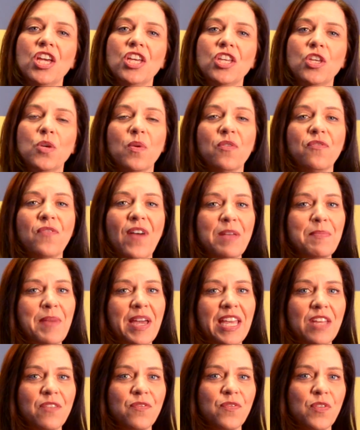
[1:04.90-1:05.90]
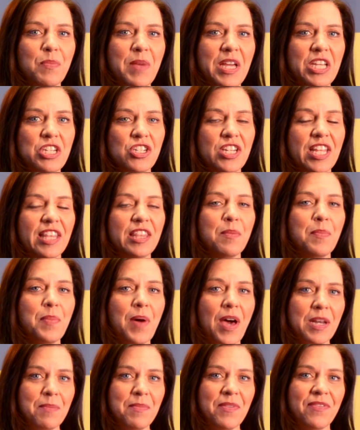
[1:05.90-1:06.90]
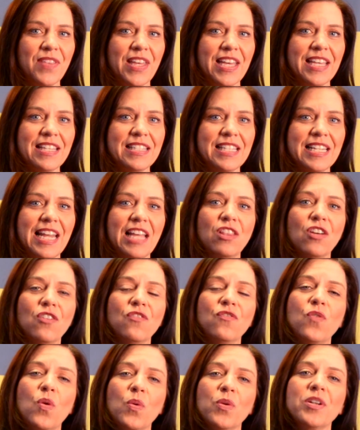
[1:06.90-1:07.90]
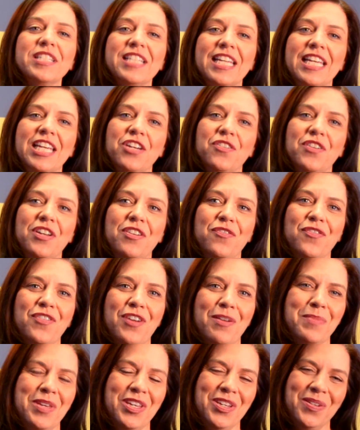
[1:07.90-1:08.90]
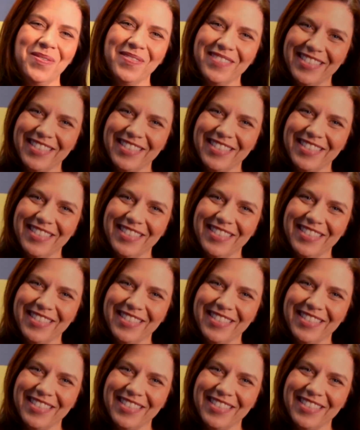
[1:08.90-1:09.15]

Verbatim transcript: You will find my information at the bottom of this and I look forward to hearing from you.